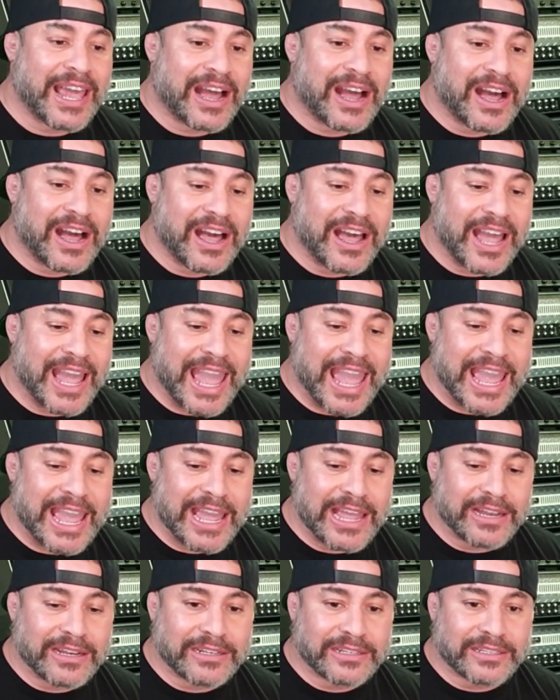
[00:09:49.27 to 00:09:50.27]
uh,
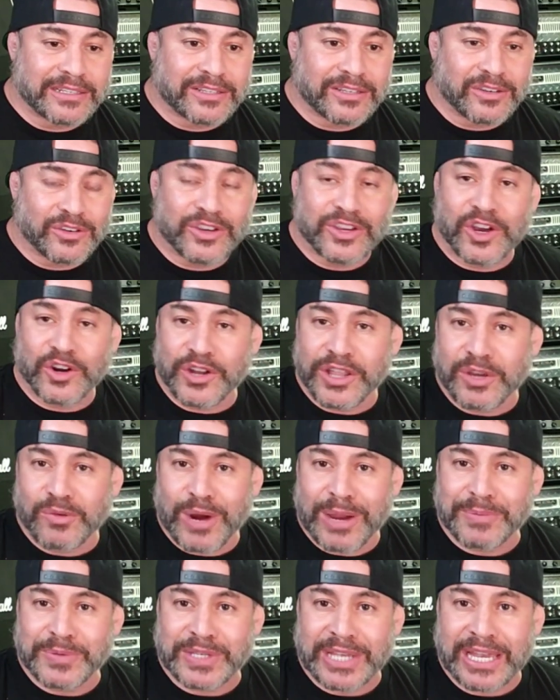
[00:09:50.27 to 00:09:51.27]
and you can go to their
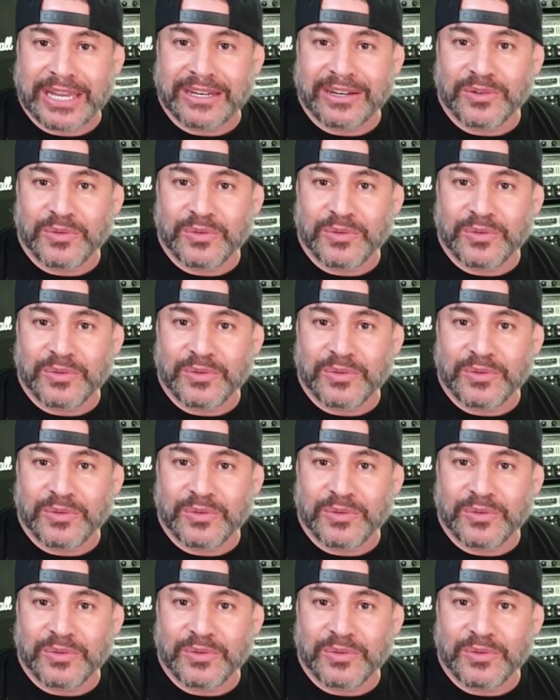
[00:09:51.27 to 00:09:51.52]
website,